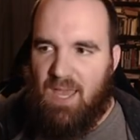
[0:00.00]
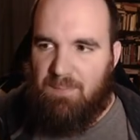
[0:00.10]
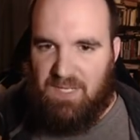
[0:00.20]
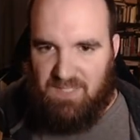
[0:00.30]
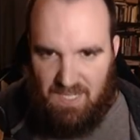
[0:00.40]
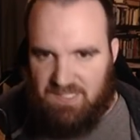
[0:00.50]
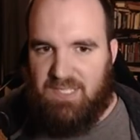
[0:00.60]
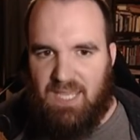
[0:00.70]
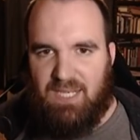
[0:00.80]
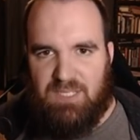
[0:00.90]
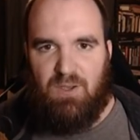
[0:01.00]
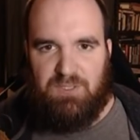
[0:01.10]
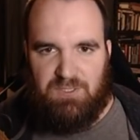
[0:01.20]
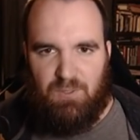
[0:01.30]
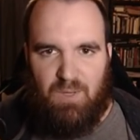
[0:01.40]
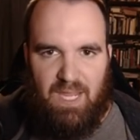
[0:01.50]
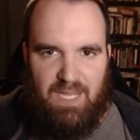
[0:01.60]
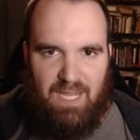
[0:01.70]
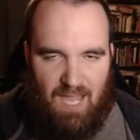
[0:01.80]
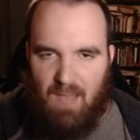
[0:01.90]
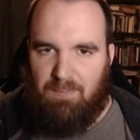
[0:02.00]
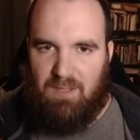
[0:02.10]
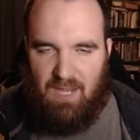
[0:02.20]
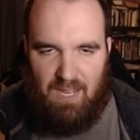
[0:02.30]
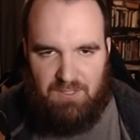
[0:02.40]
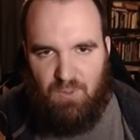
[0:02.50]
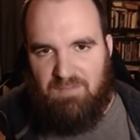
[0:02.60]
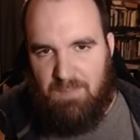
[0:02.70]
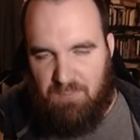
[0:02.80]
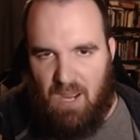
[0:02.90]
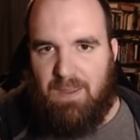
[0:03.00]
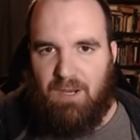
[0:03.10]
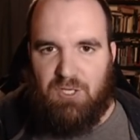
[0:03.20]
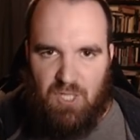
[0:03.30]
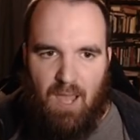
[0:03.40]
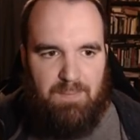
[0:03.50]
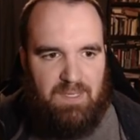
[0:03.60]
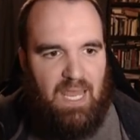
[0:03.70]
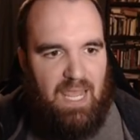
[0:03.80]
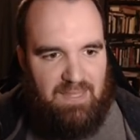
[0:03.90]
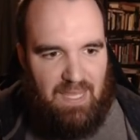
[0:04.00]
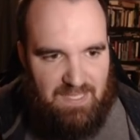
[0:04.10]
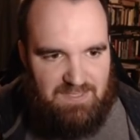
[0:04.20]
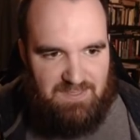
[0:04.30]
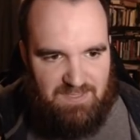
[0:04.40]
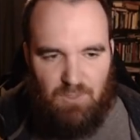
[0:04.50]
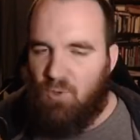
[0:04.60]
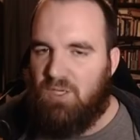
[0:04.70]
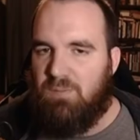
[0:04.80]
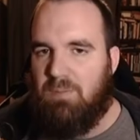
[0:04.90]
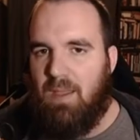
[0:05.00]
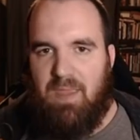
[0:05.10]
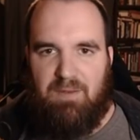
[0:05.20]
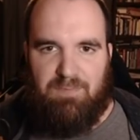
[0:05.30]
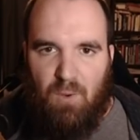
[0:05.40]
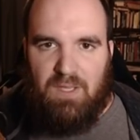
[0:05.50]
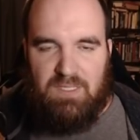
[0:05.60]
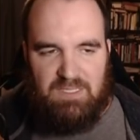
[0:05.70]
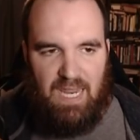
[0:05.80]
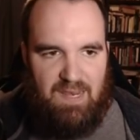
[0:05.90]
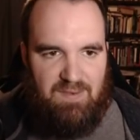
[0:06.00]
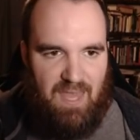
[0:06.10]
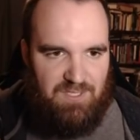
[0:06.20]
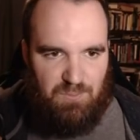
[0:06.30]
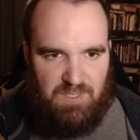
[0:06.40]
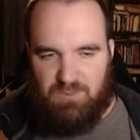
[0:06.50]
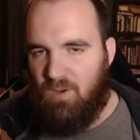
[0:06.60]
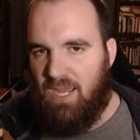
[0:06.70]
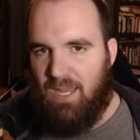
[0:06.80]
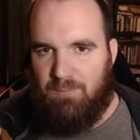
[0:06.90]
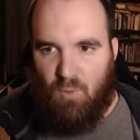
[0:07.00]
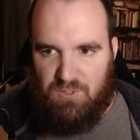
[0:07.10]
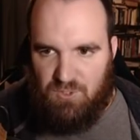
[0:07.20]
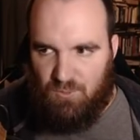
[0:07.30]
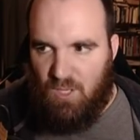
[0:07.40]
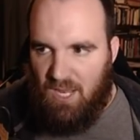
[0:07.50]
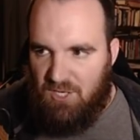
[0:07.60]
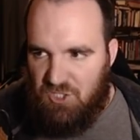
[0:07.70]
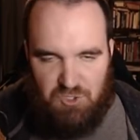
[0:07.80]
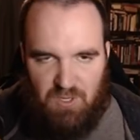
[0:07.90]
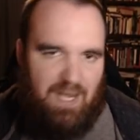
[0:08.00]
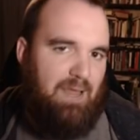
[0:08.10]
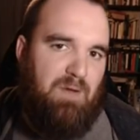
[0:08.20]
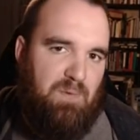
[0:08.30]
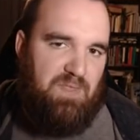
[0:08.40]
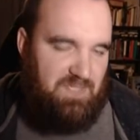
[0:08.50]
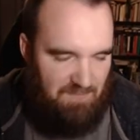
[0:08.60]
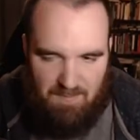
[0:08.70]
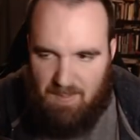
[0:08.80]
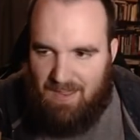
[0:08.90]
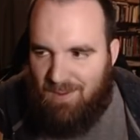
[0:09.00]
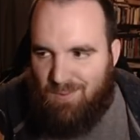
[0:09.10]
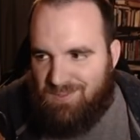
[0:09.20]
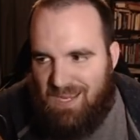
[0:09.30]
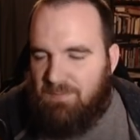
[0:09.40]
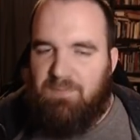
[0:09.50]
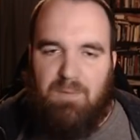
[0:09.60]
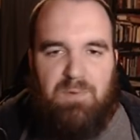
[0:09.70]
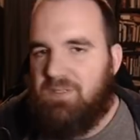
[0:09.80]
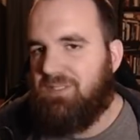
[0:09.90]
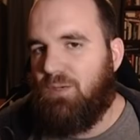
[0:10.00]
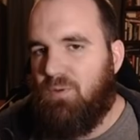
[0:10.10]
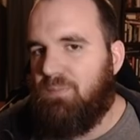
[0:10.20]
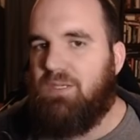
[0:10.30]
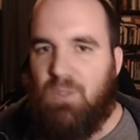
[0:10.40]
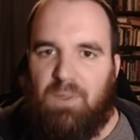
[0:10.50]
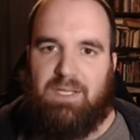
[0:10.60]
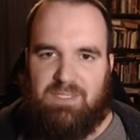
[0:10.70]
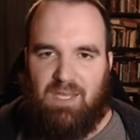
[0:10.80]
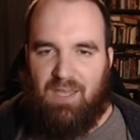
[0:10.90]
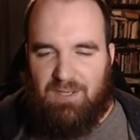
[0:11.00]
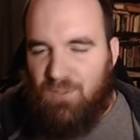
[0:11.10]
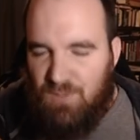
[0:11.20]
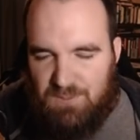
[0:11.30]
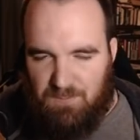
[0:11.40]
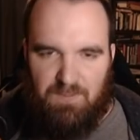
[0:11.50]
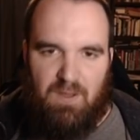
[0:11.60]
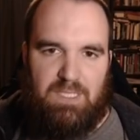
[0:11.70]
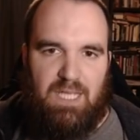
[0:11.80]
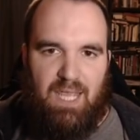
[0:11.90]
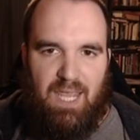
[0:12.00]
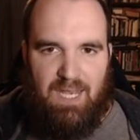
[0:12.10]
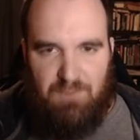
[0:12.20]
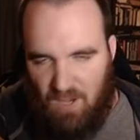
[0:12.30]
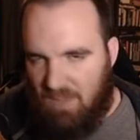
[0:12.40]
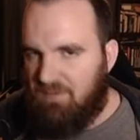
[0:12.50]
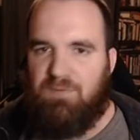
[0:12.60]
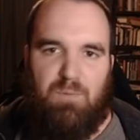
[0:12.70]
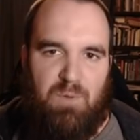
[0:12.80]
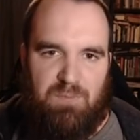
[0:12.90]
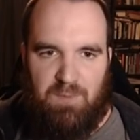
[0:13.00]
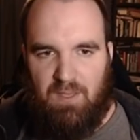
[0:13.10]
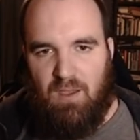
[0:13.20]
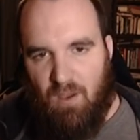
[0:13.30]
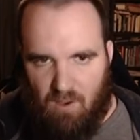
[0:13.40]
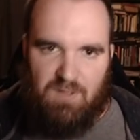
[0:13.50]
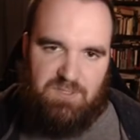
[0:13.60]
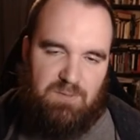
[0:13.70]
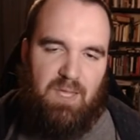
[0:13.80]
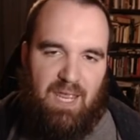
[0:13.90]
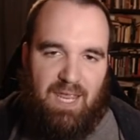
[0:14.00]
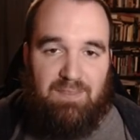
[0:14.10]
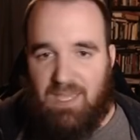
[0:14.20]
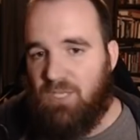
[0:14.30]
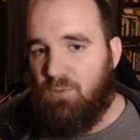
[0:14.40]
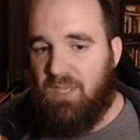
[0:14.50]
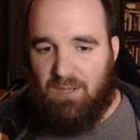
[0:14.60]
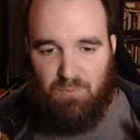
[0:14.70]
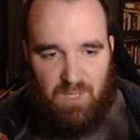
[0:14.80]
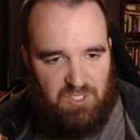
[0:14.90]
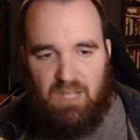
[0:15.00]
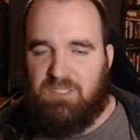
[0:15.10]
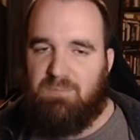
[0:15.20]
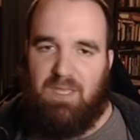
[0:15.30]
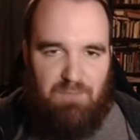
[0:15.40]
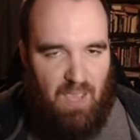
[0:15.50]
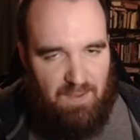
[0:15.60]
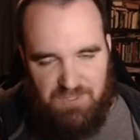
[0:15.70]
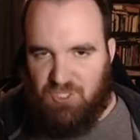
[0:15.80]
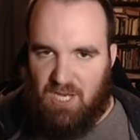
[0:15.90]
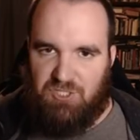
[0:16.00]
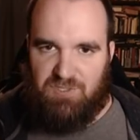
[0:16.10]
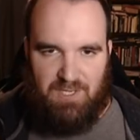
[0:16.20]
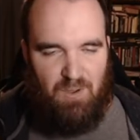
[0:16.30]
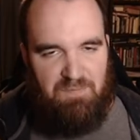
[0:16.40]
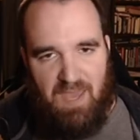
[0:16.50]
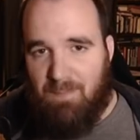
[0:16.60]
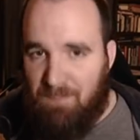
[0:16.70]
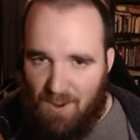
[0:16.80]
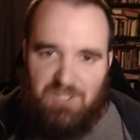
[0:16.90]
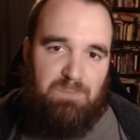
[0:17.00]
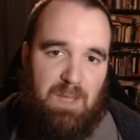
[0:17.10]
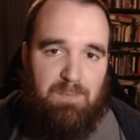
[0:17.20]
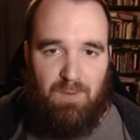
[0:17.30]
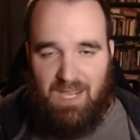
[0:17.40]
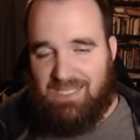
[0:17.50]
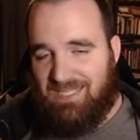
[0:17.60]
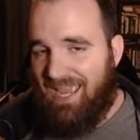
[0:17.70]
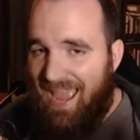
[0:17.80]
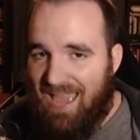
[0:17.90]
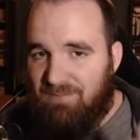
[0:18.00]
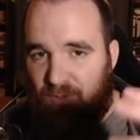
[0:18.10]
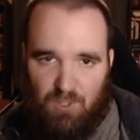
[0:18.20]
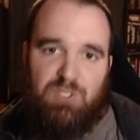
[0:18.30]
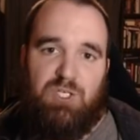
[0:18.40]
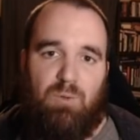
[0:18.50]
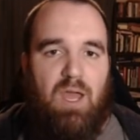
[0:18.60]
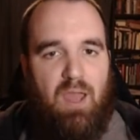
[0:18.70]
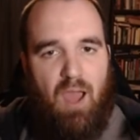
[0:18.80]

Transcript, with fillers: But at the end of the day, it is also a, a hobby. Again, I do have a primary job, and that is still going to be my main focus, and that is the reason why I'm going to just try and have fun with this. If, I'm not, if I wasn't having fun with this, I wouldn't be doing it. I do this for fun, and if you're having fun with me, awesome. And thank you again. Reach out to me if you have suggestions. I know I've had a bunch of people, and guys, I have heard you.